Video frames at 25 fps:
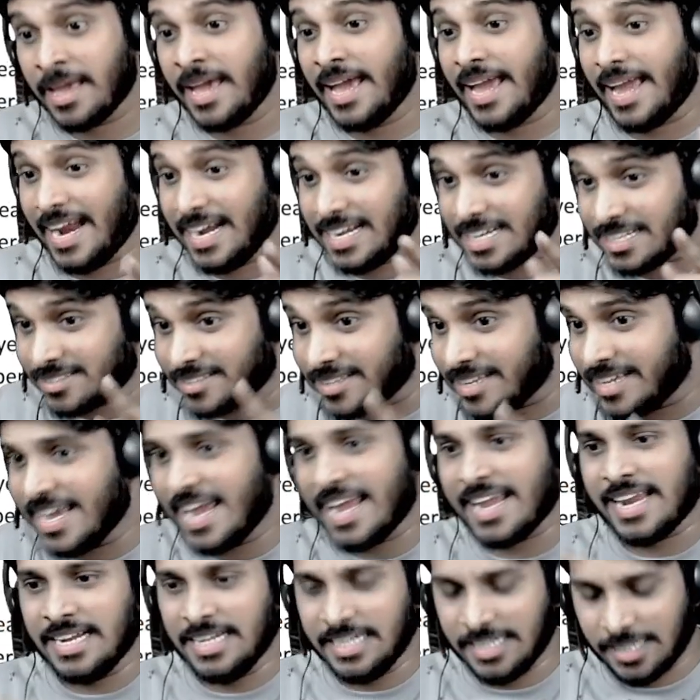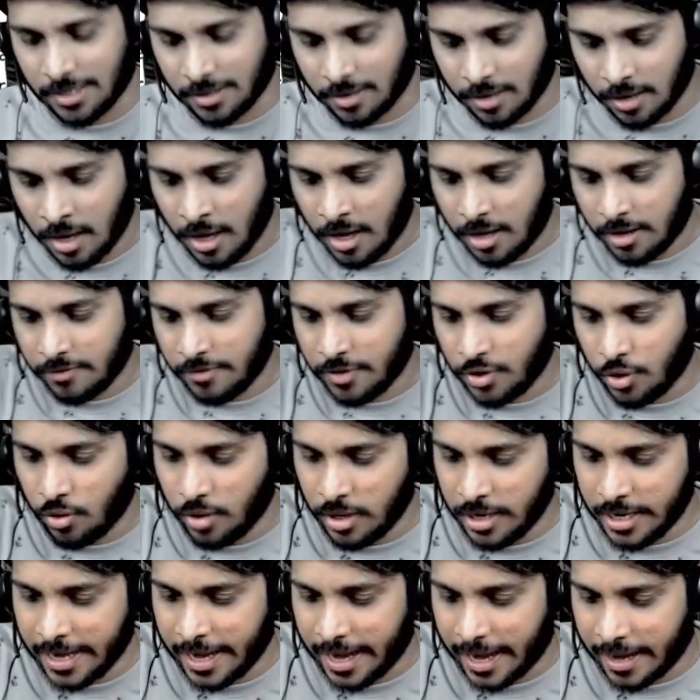At a CA Inter, we
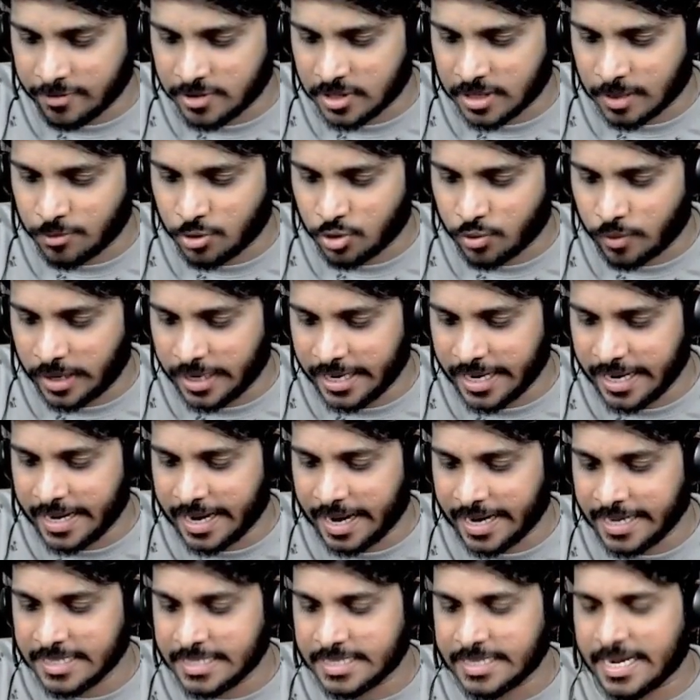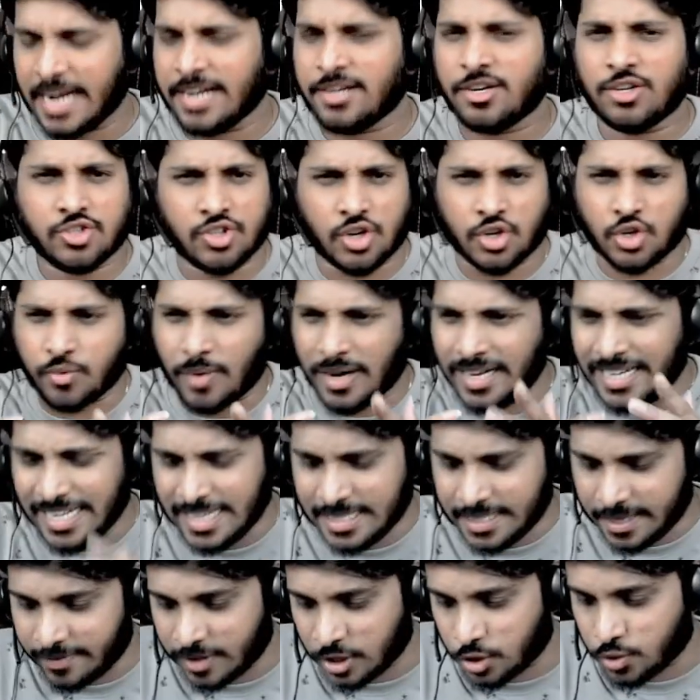only have some 29 standards or
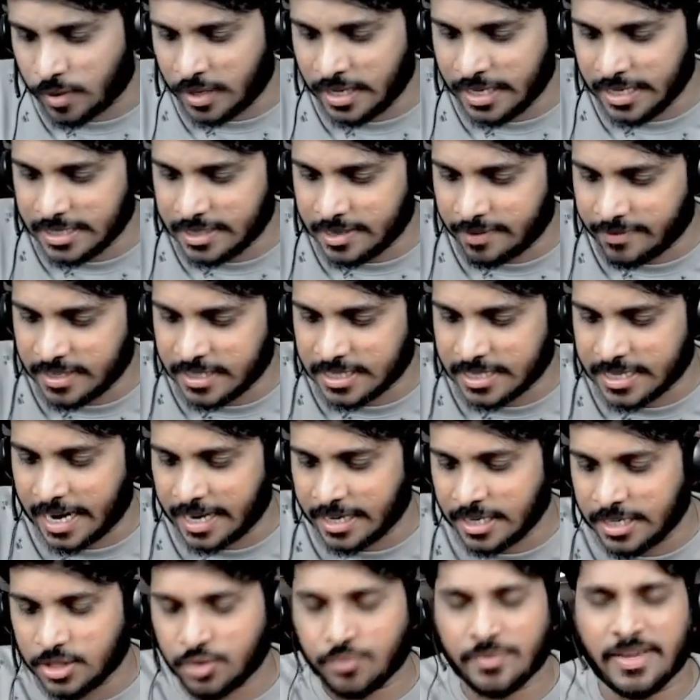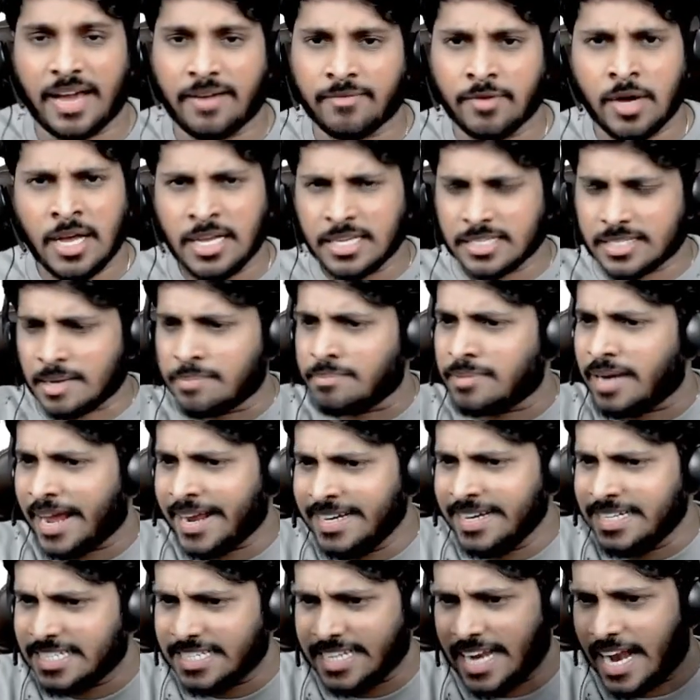27 standards we have. Some
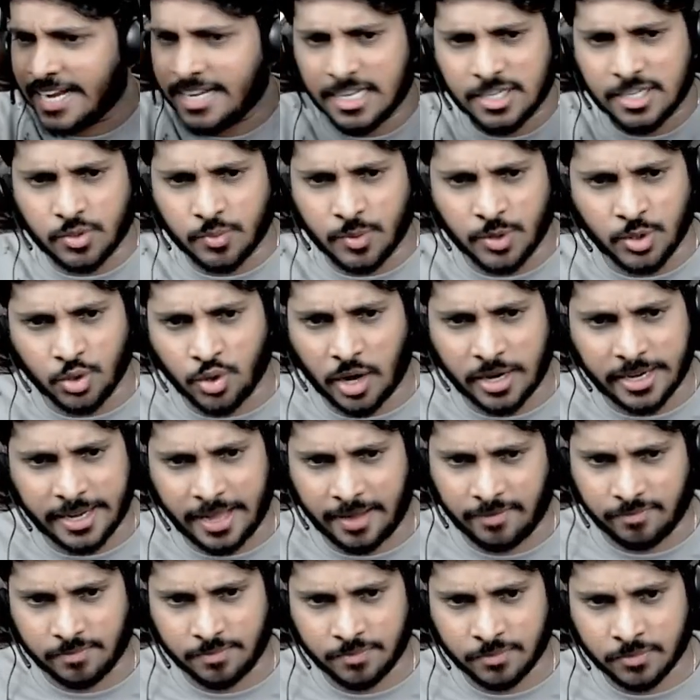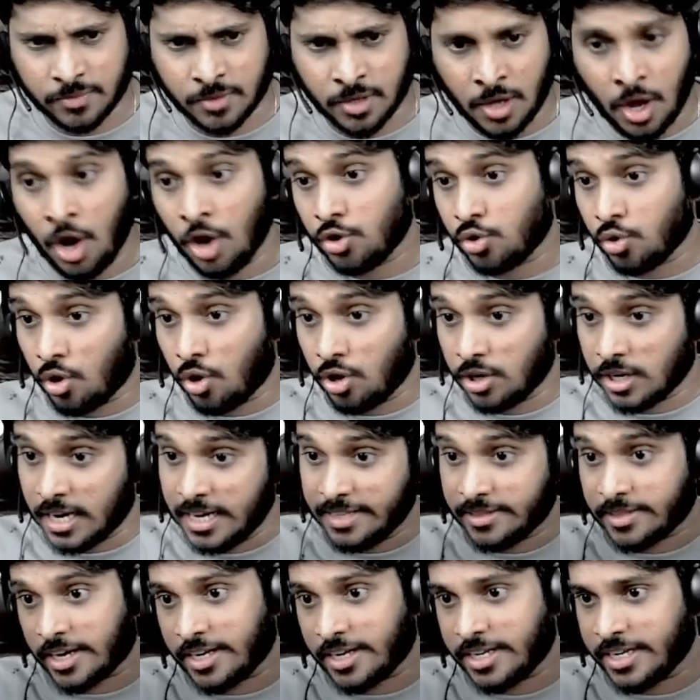9 standards we do not have. Totally
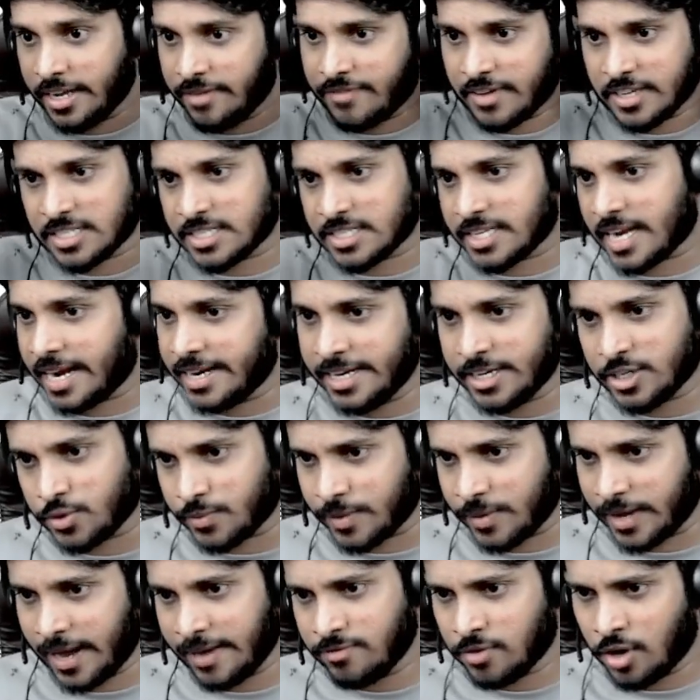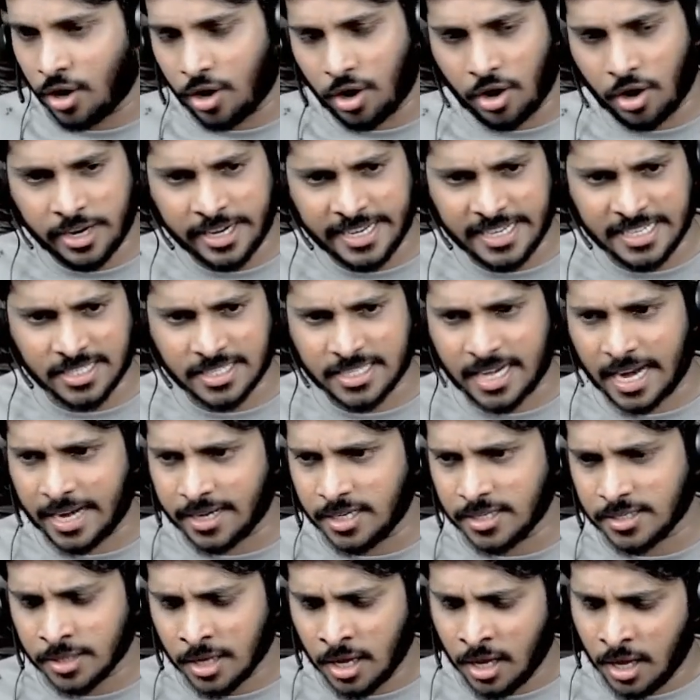35 standards we have, auditing
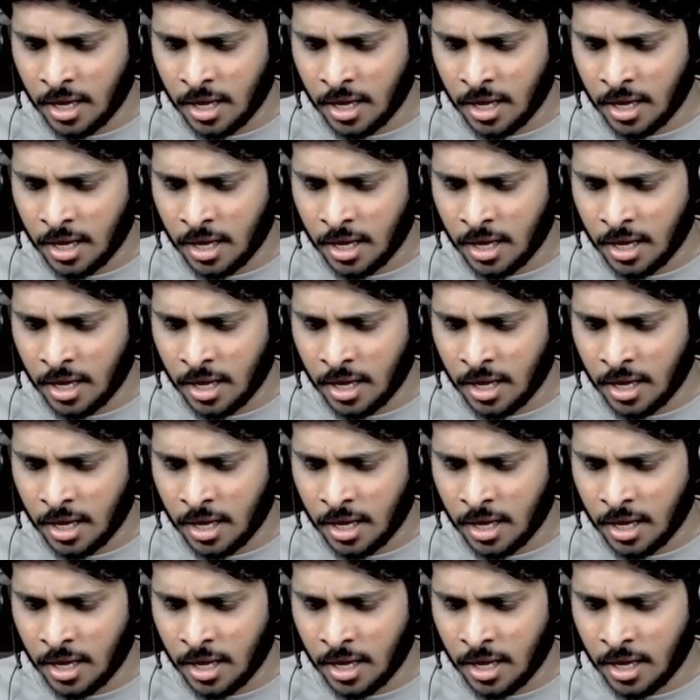standards.